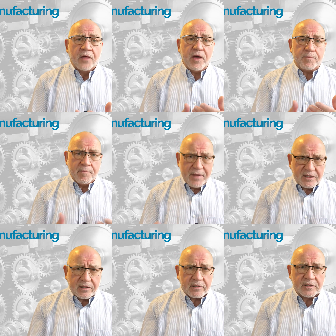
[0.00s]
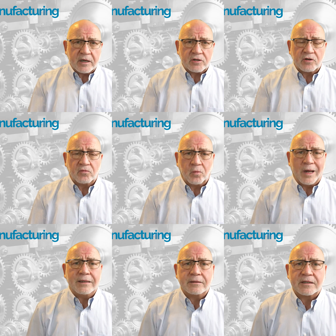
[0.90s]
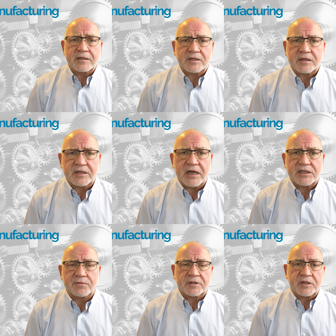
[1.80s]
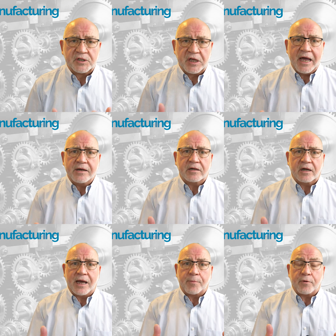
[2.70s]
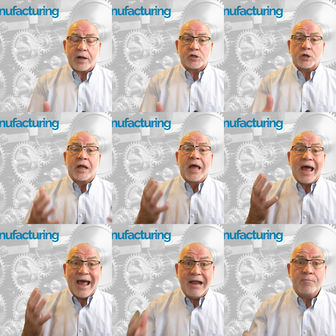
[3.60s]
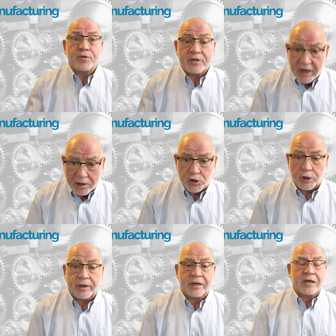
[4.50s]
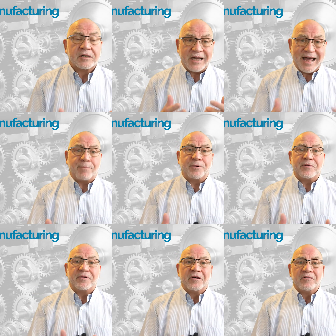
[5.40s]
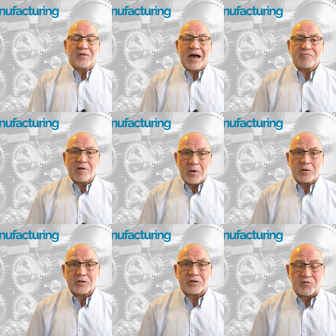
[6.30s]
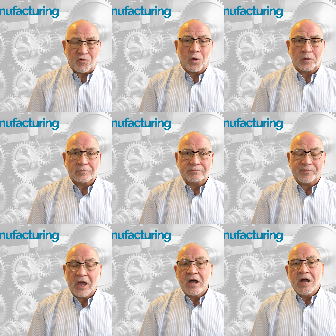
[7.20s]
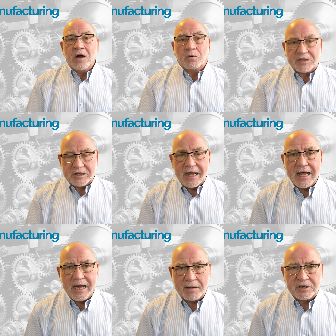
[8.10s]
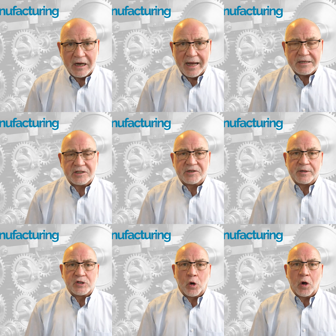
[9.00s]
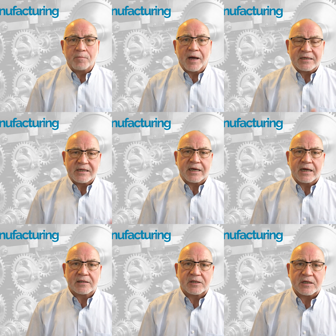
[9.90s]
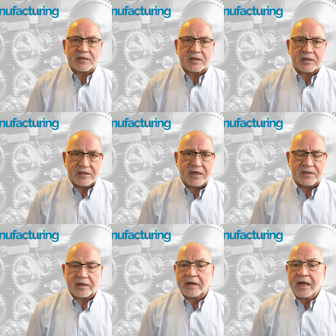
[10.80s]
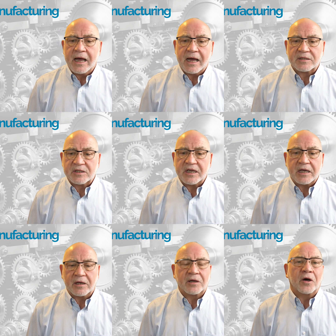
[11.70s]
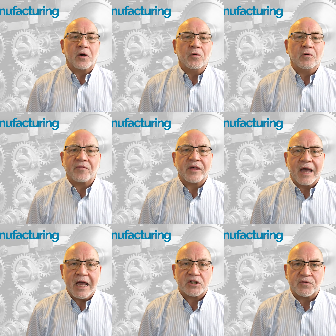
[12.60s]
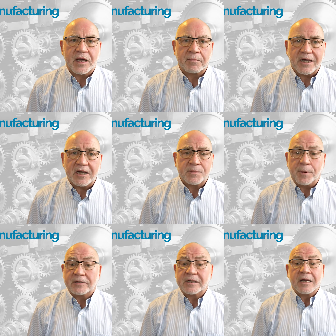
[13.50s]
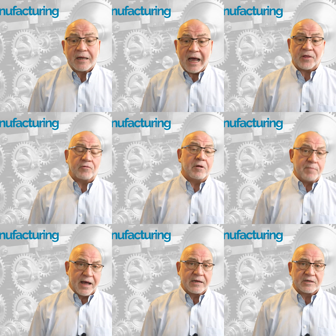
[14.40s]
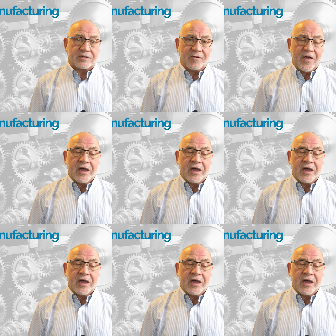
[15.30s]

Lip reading: that permitted such a wildly successful design collaboration and production to happen via remote control. Well, today I'm delighted to be joined by Dick Elsey's successor as CEO of the HVM Catapult, Katherine Bennett.